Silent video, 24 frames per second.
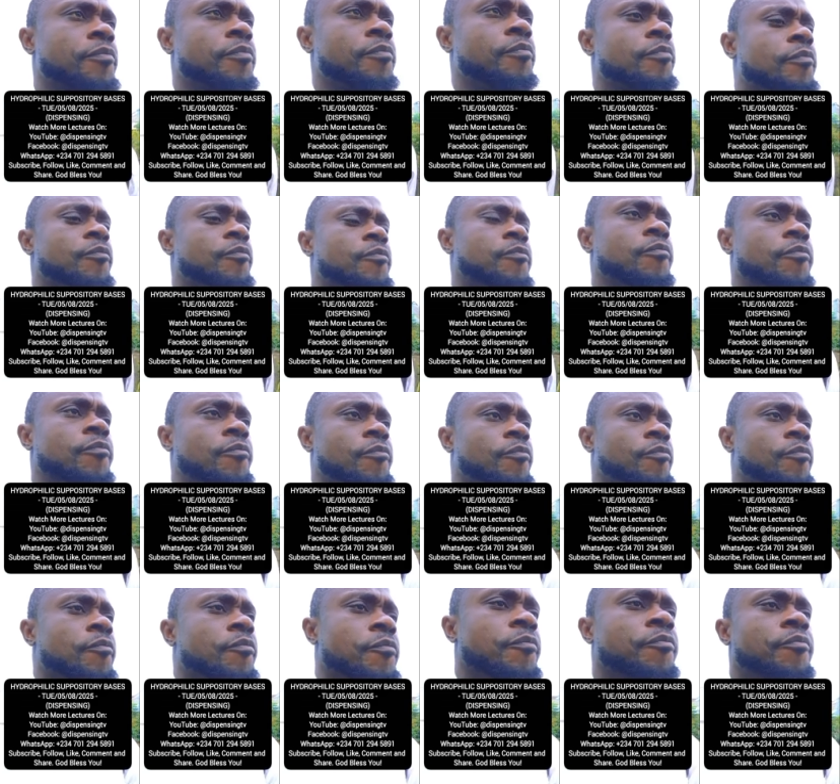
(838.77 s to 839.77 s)
They provide a
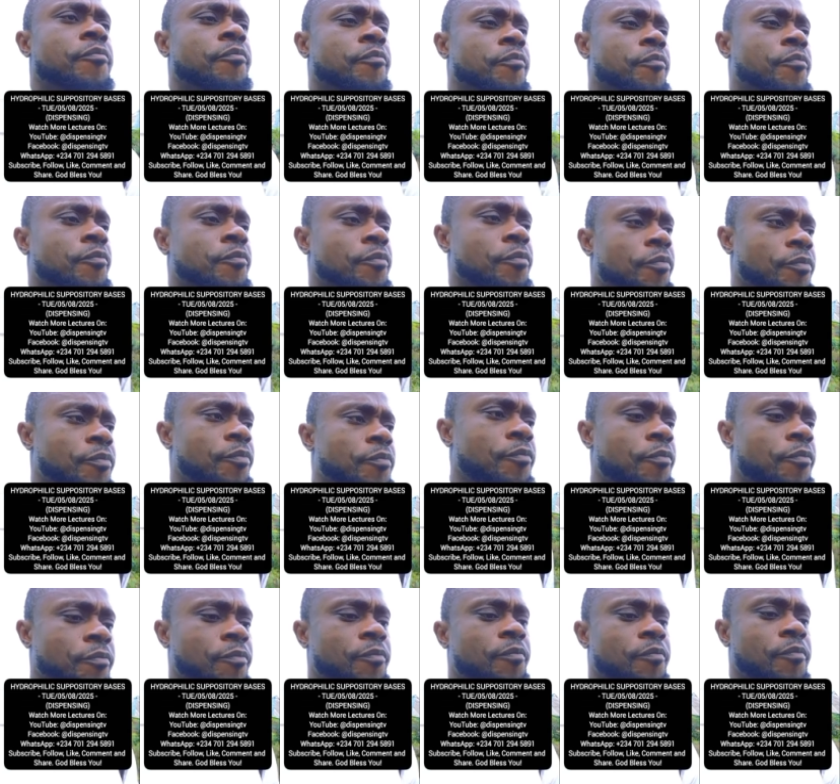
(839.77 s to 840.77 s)
longer
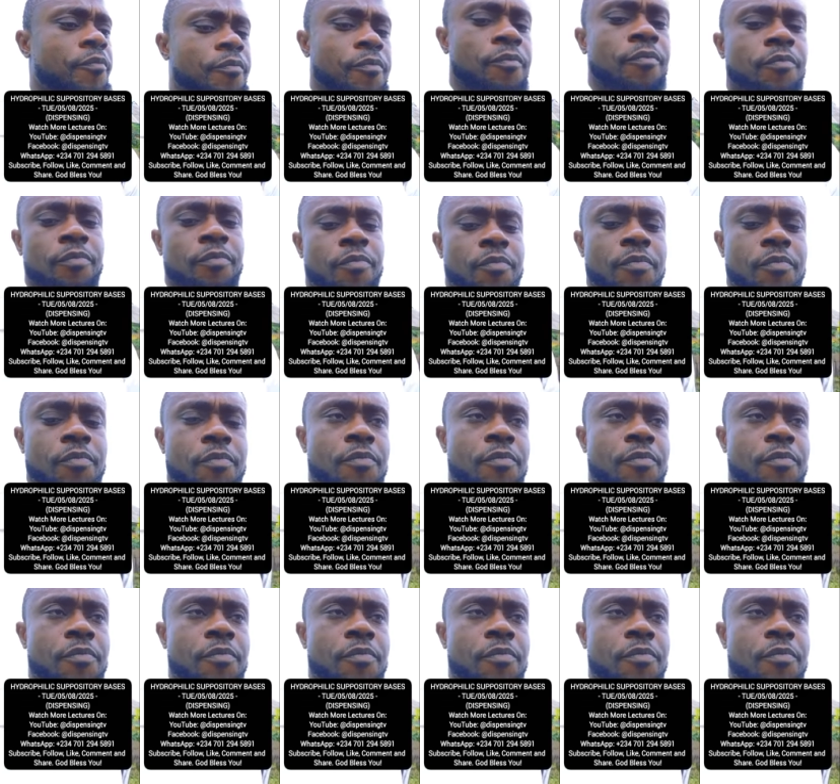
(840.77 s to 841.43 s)
sustained